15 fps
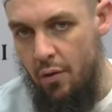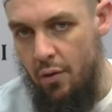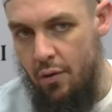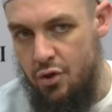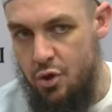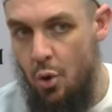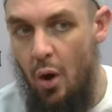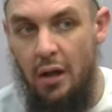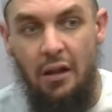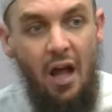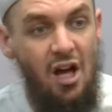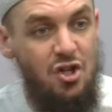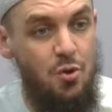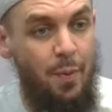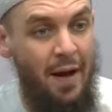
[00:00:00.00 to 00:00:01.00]
so Allah
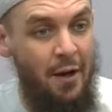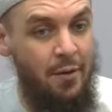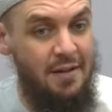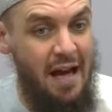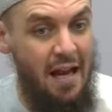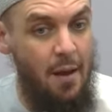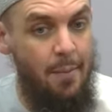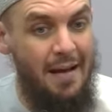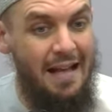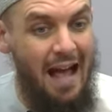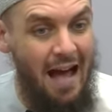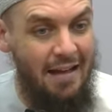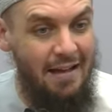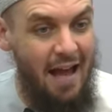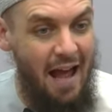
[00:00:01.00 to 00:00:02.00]
subhanahu wa ta'ala
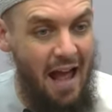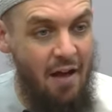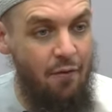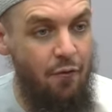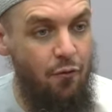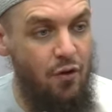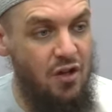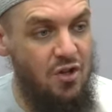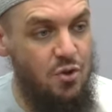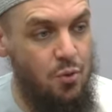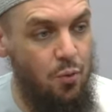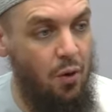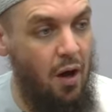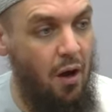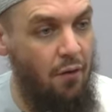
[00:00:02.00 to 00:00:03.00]
began every
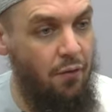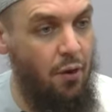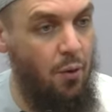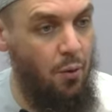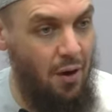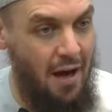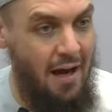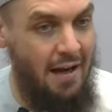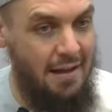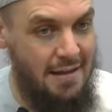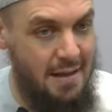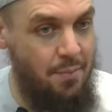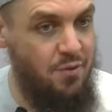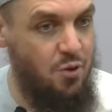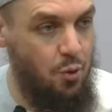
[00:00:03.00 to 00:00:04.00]
surah of the Quran
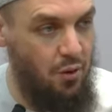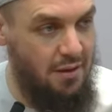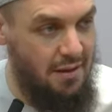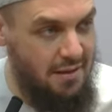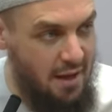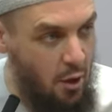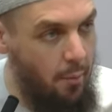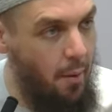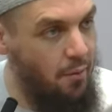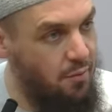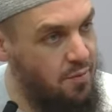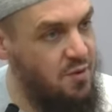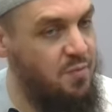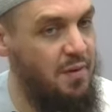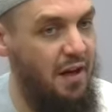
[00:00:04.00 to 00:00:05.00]
except Surah At-Tawbah with
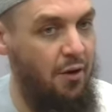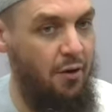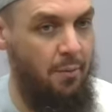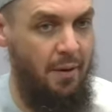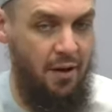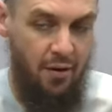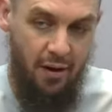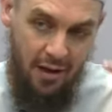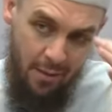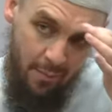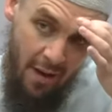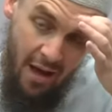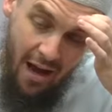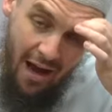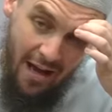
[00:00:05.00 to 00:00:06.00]
Bismillah ar-Rahman ar-Rahim.
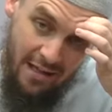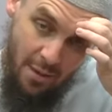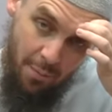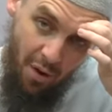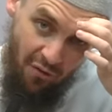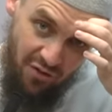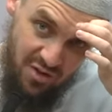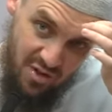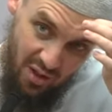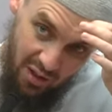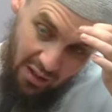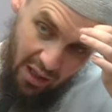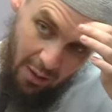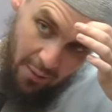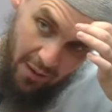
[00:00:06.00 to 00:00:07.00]
And the Prophet
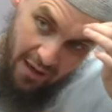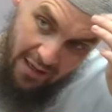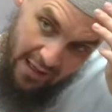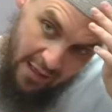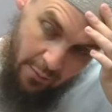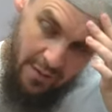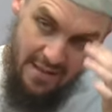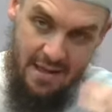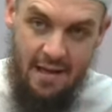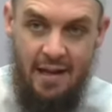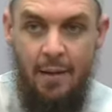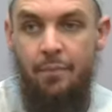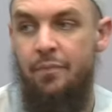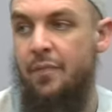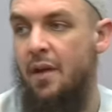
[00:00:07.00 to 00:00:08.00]
sallallahu alayhi wa
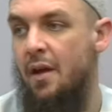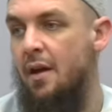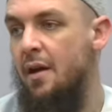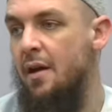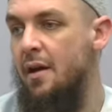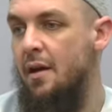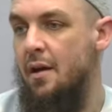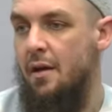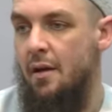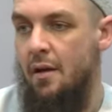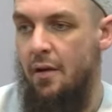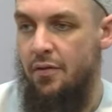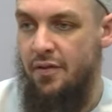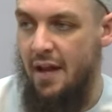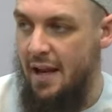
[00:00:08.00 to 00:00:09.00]
sallam,
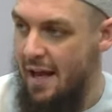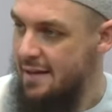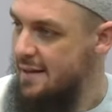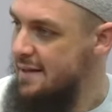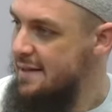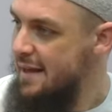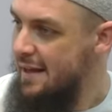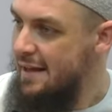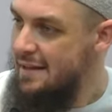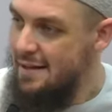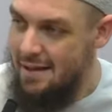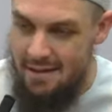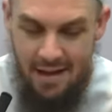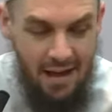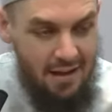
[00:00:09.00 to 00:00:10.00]
the letters that he
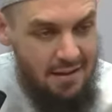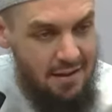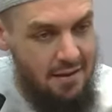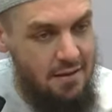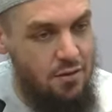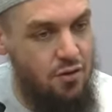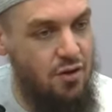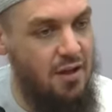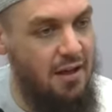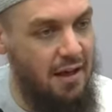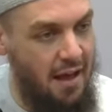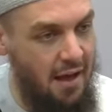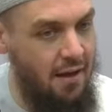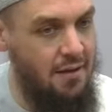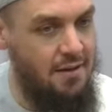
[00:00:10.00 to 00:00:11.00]
dictated to the
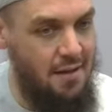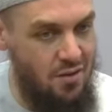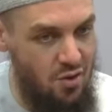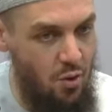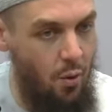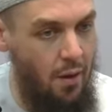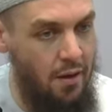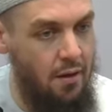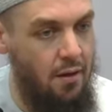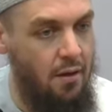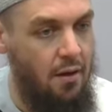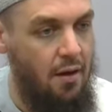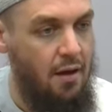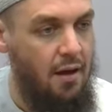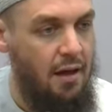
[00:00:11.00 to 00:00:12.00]
kings and so on,
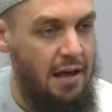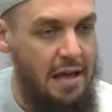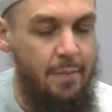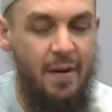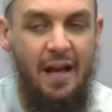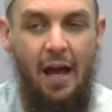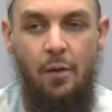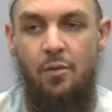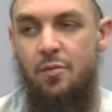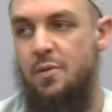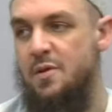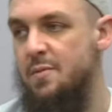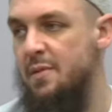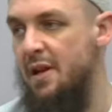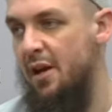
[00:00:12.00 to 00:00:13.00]
he began with
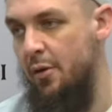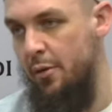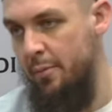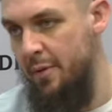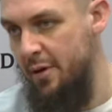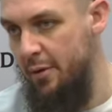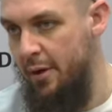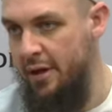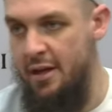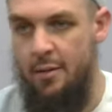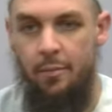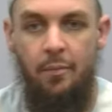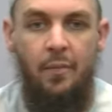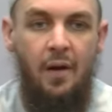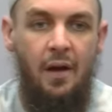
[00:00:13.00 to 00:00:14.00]
Bismillah ar-Rahman ar-Rahim.